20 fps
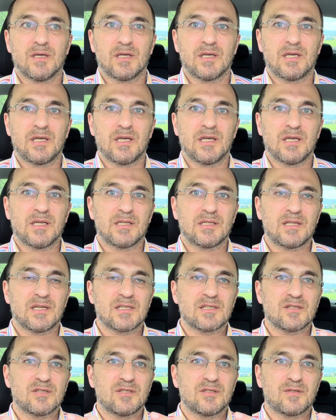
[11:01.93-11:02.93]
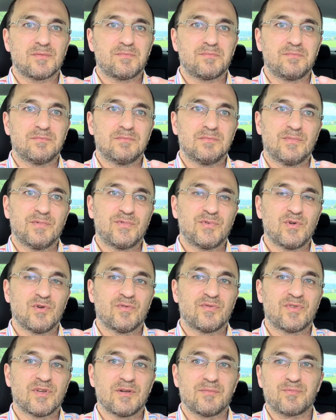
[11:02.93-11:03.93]
he doesn't
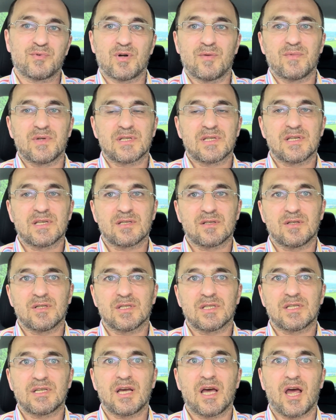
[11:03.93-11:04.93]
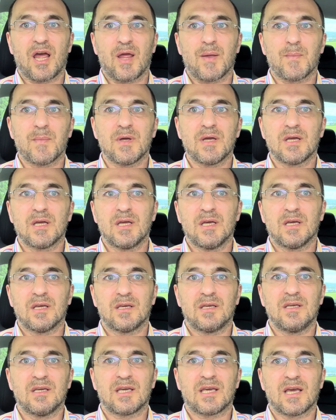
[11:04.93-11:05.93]
fulfill promises on time.
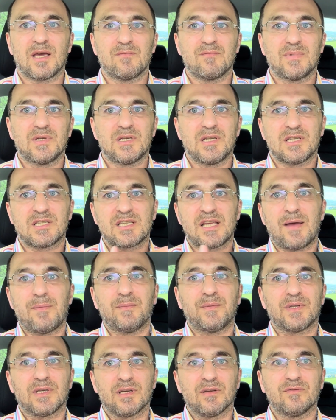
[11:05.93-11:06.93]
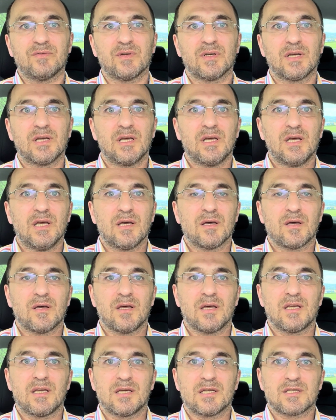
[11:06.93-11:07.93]
He can be deceptive,
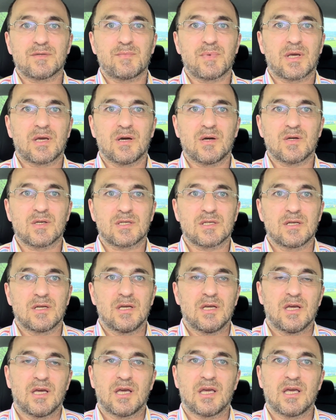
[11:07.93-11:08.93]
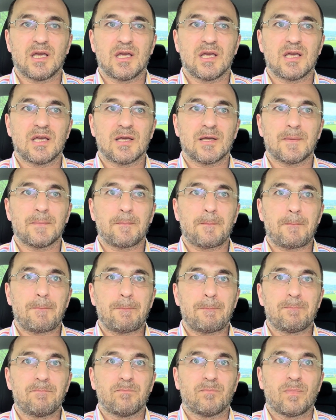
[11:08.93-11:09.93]
is because he
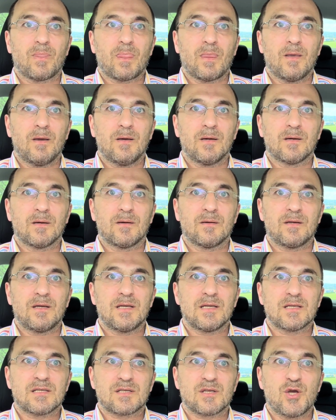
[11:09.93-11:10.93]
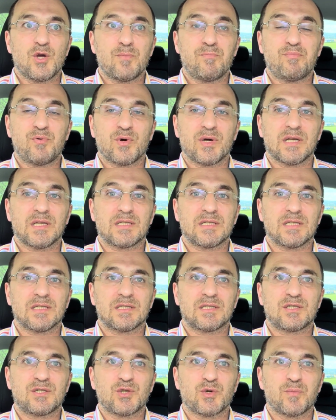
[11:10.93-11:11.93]
is appointed
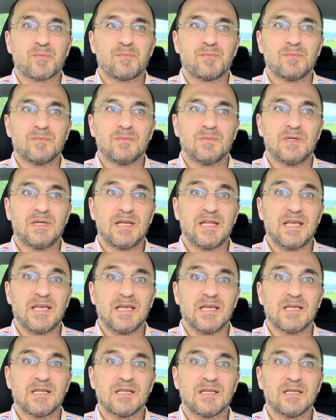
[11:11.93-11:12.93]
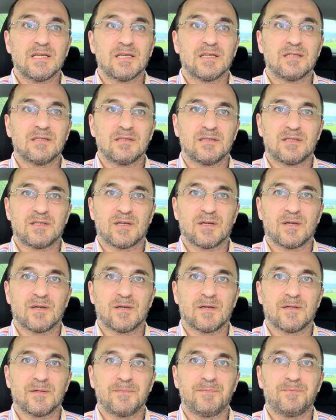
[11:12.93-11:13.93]
to lead
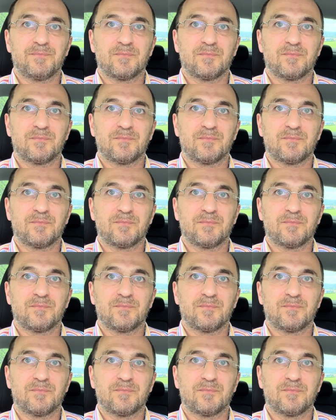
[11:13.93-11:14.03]
the